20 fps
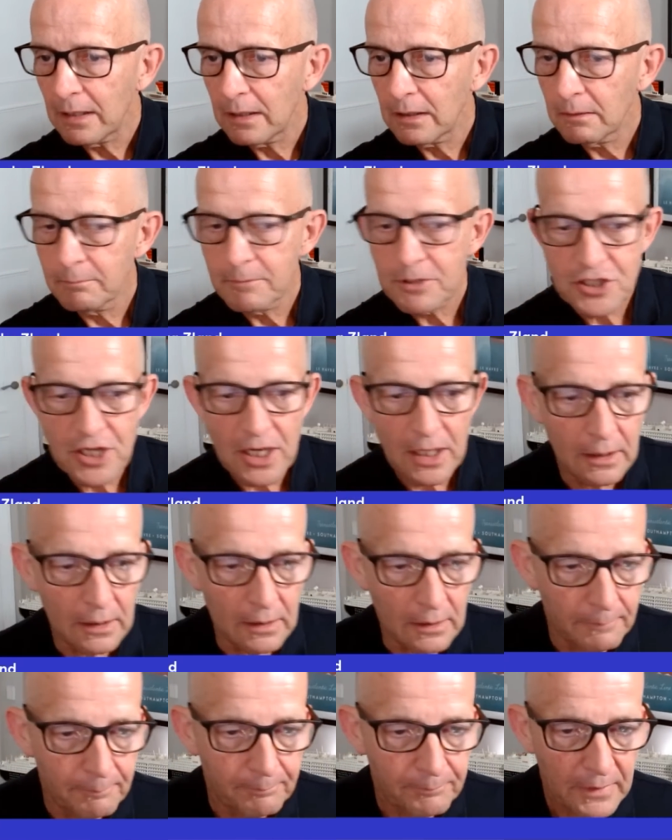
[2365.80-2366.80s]

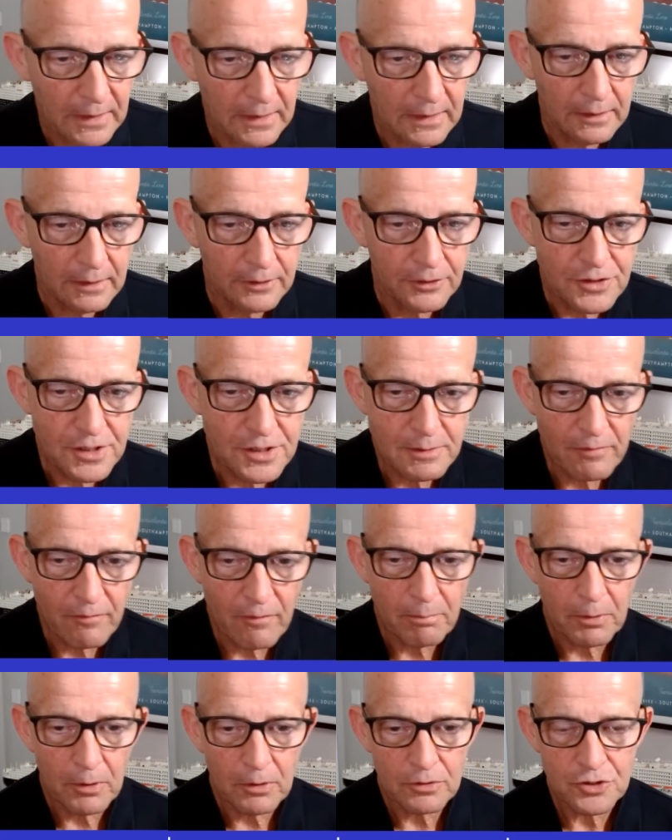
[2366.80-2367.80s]
Michelle, you seem to have a
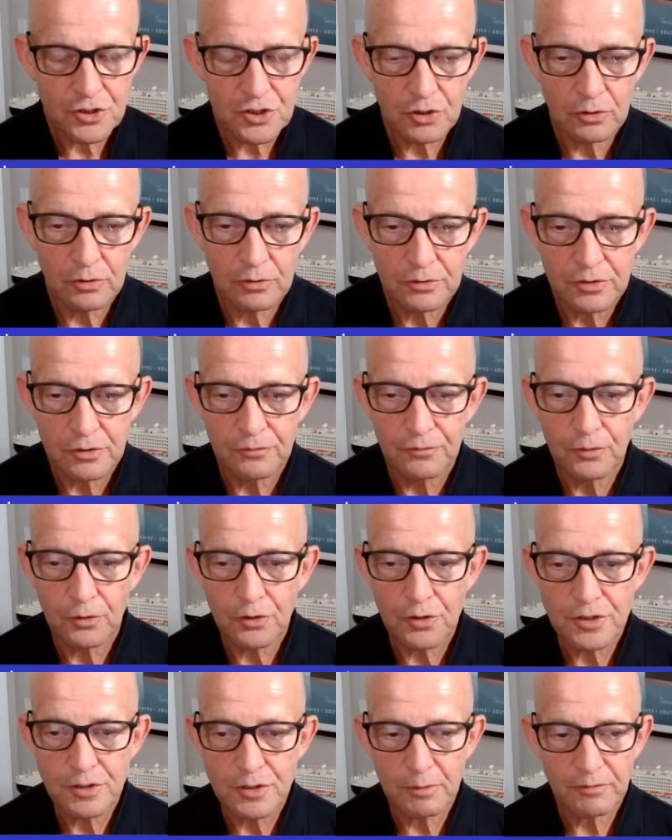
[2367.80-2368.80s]
penchant for
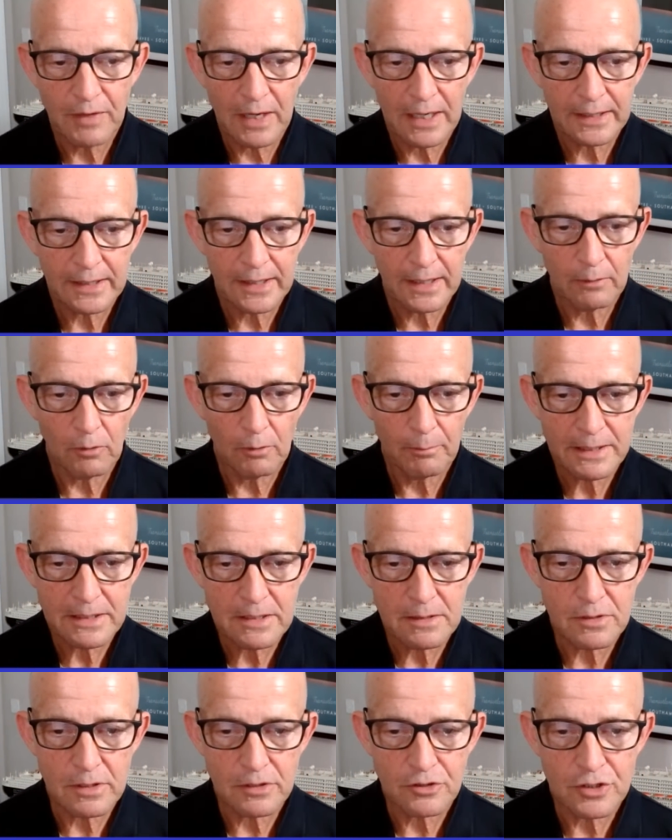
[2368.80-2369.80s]
cruising with Viking. What makes it
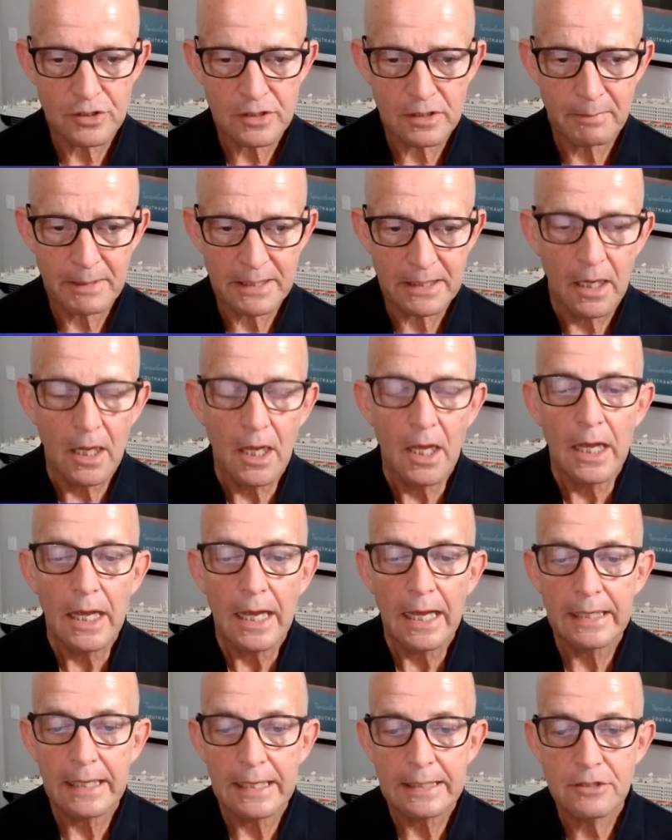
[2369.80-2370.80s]
so interesting better?
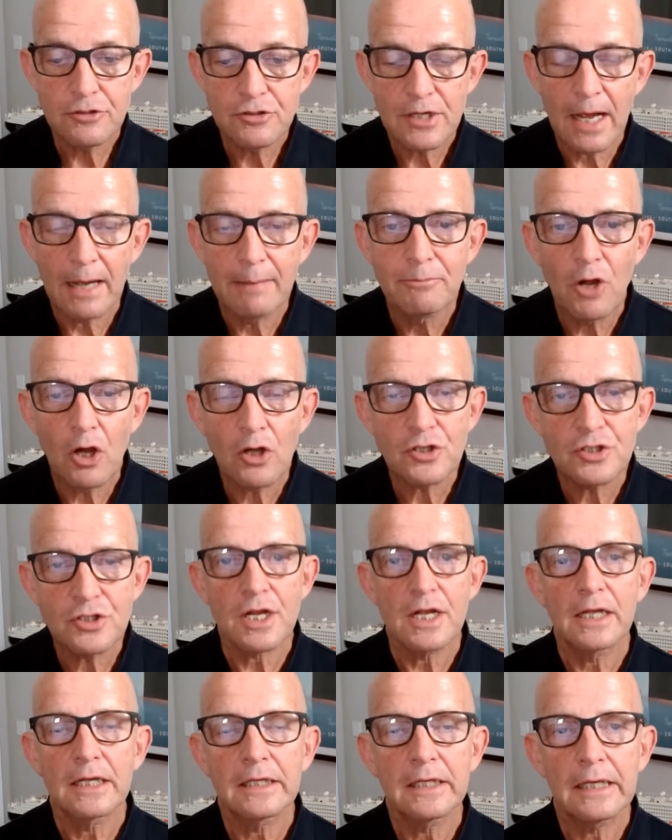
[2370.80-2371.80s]
It's interesting.
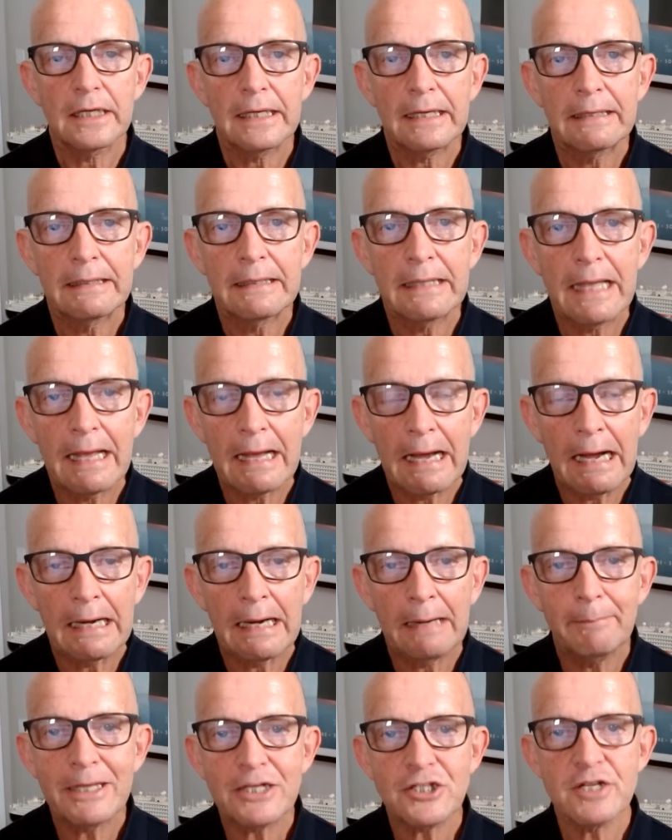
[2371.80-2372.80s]

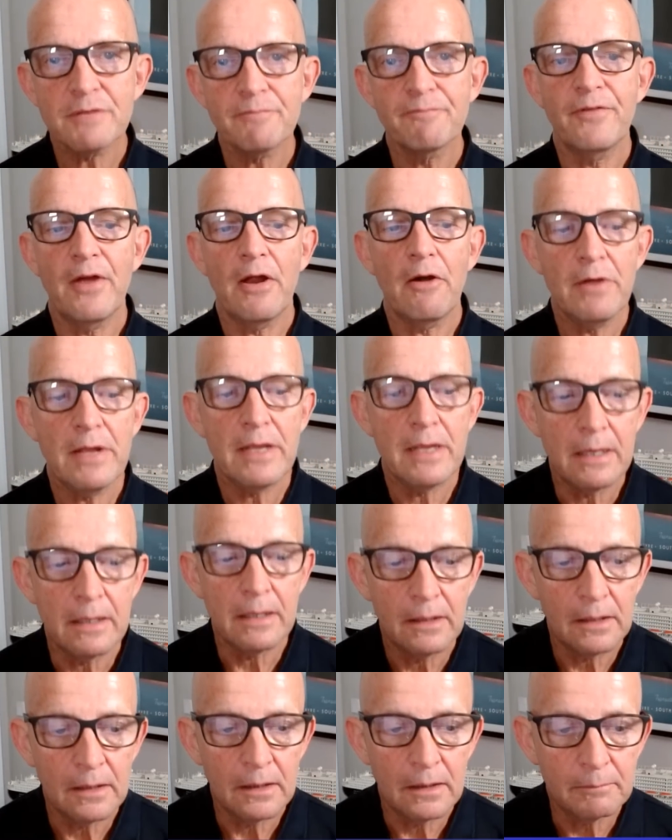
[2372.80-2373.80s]
I'm actually very,
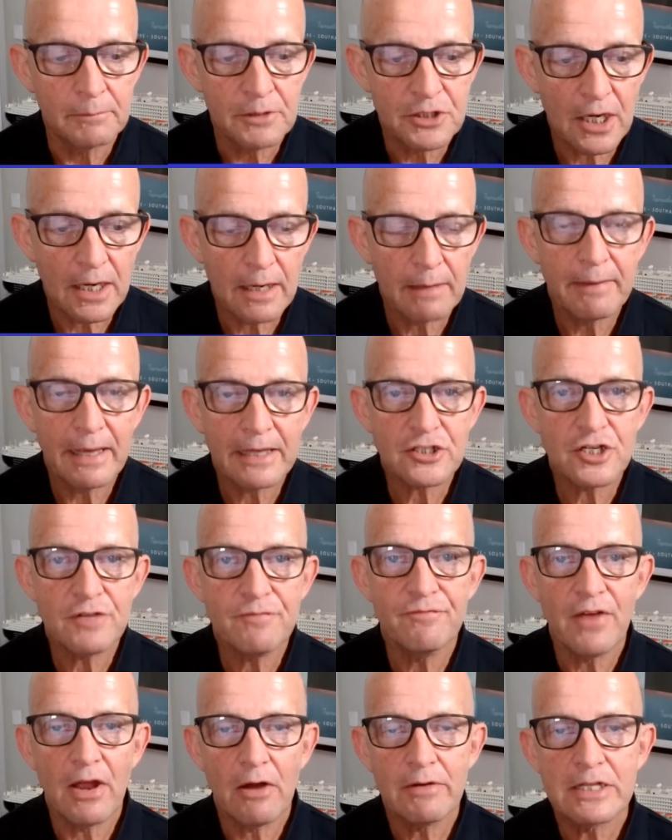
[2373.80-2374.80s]
Michelle, I'm actually
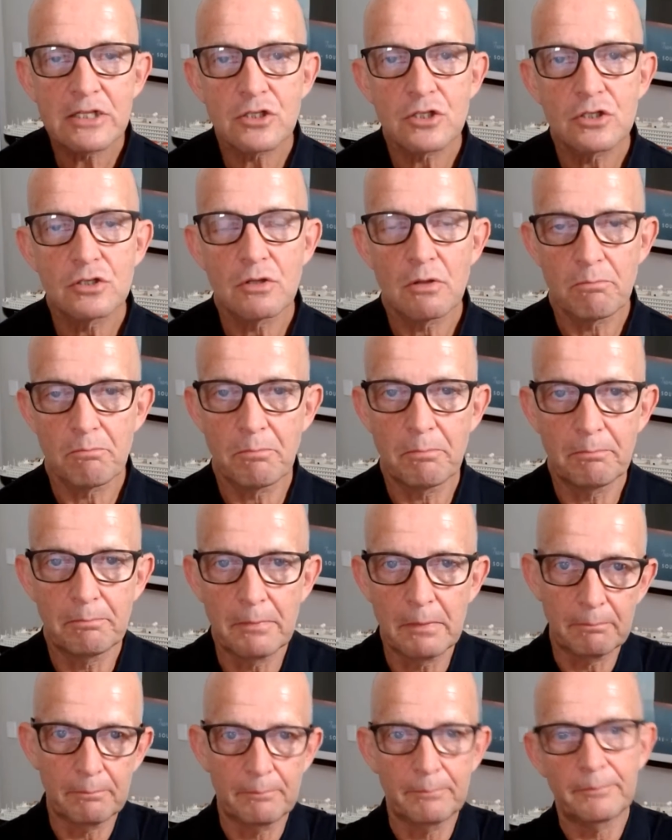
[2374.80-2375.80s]
very
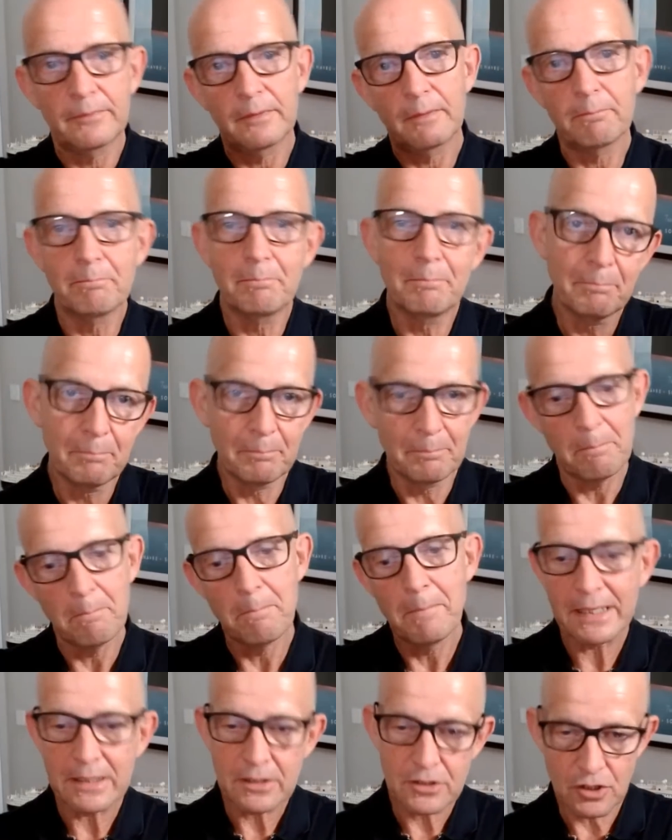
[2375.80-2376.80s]

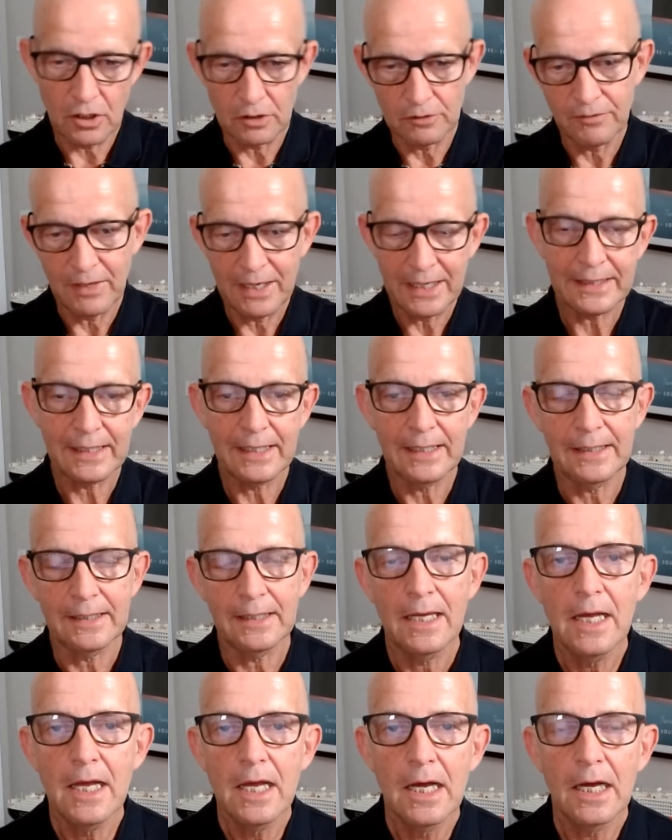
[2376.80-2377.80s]
mixed on Viking.
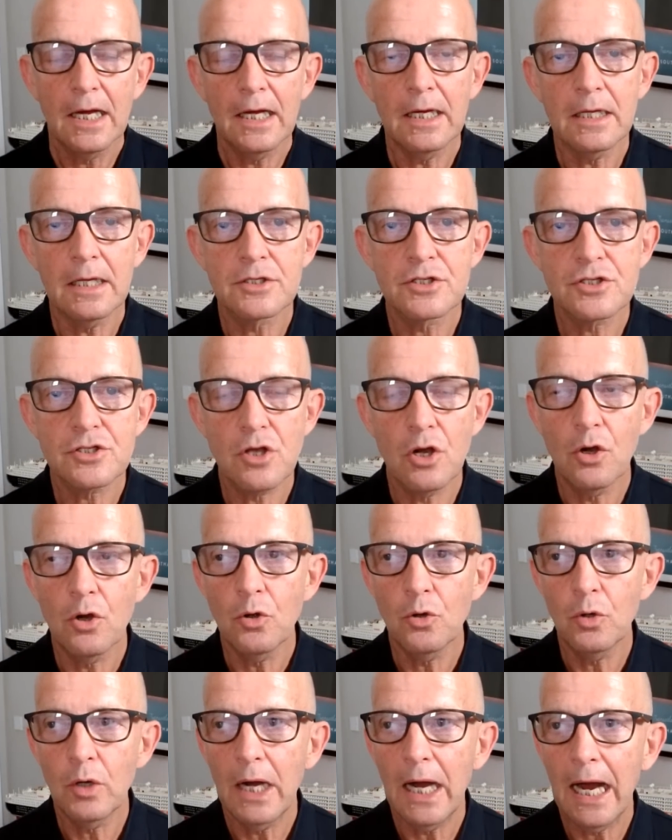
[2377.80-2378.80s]

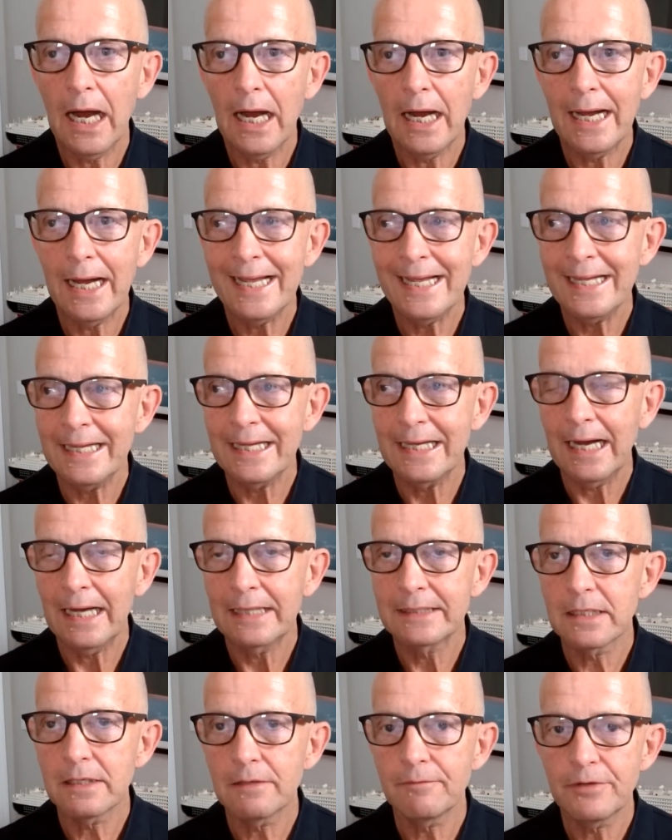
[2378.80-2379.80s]
So I
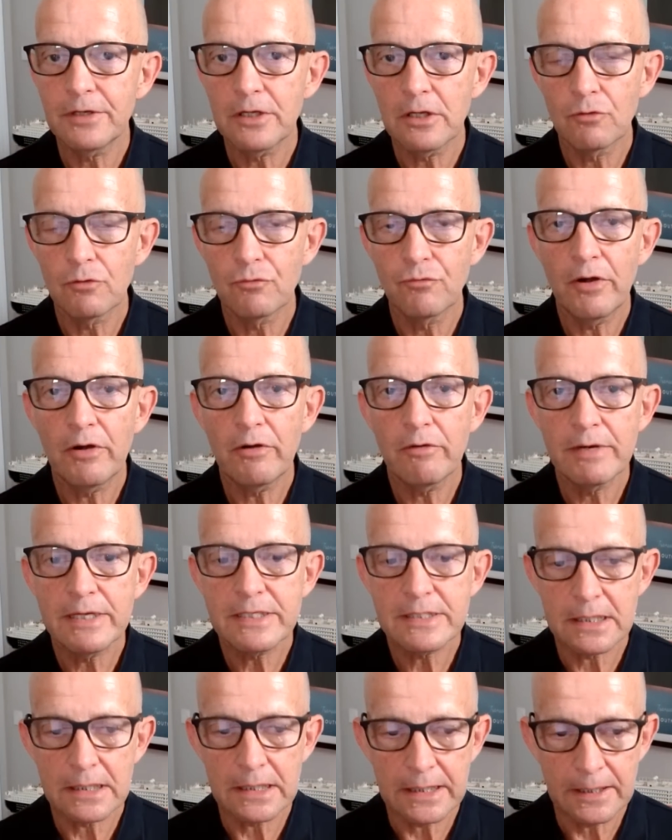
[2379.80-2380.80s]
did a video very
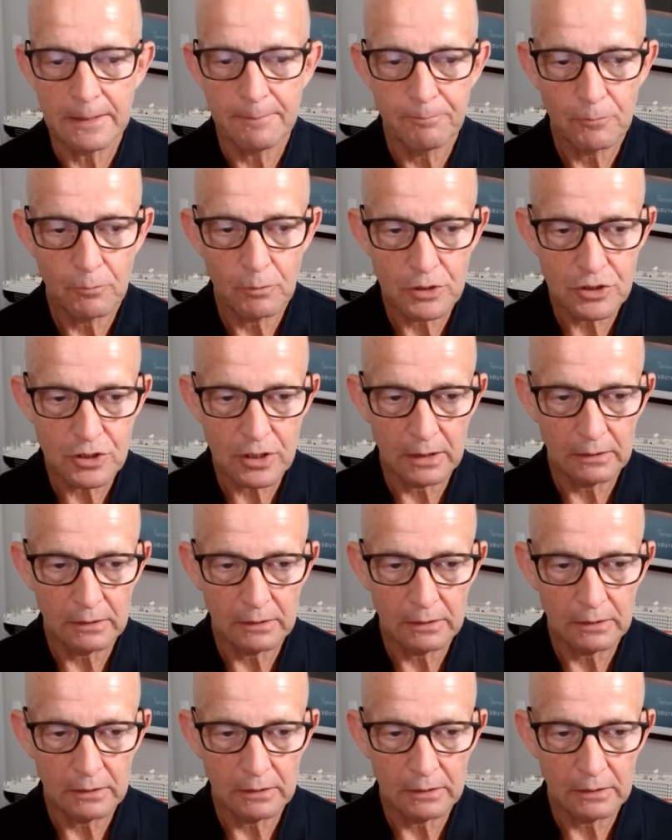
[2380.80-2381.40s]
recently, which